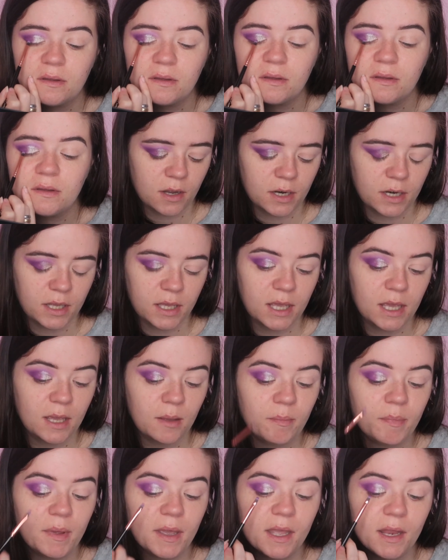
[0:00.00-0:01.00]
So I'm going to
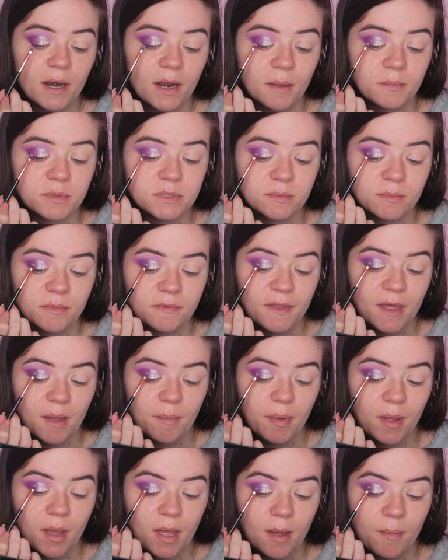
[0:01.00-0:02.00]
keep picking up some of
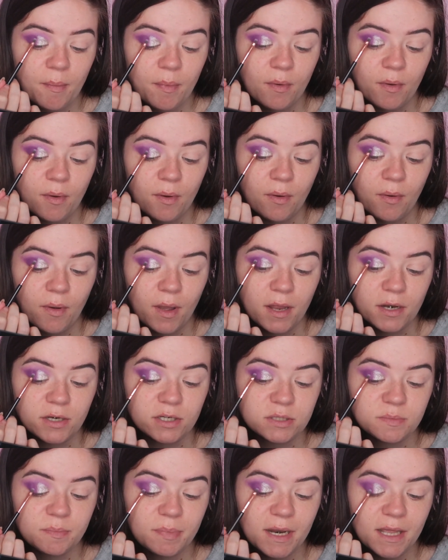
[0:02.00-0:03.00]
that purple and
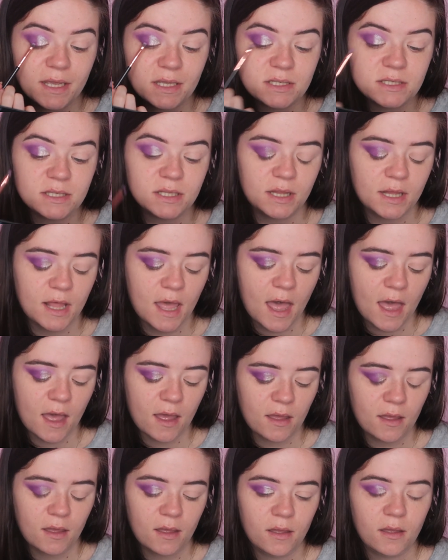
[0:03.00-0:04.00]
just placing that
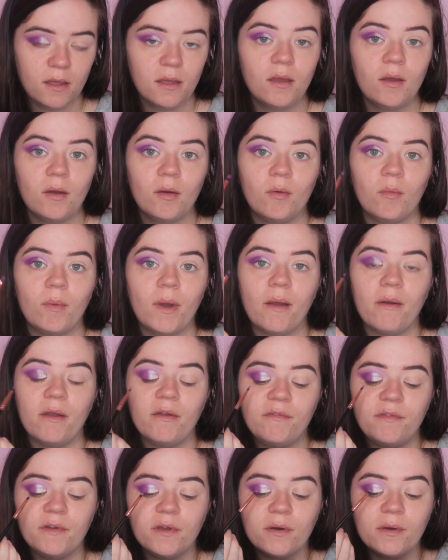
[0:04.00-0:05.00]
where
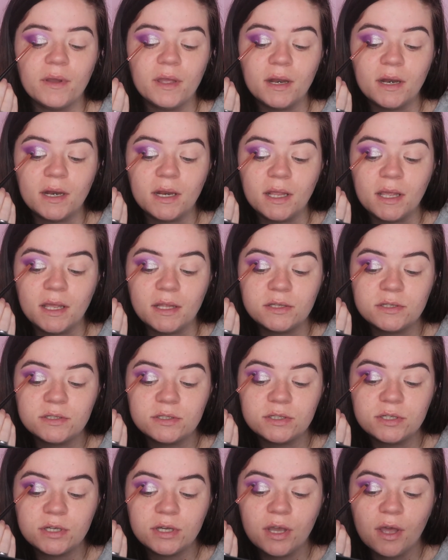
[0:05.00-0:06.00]
I feel it needs
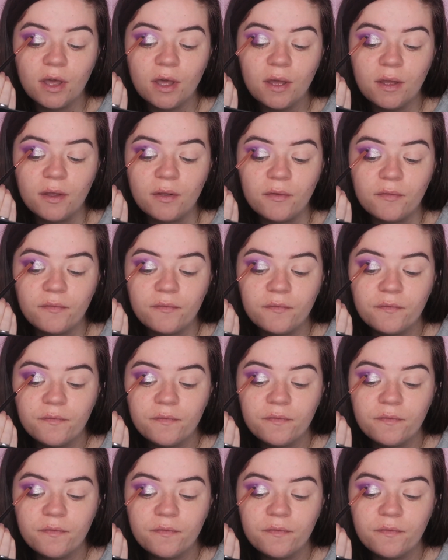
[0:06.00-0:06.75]
to go.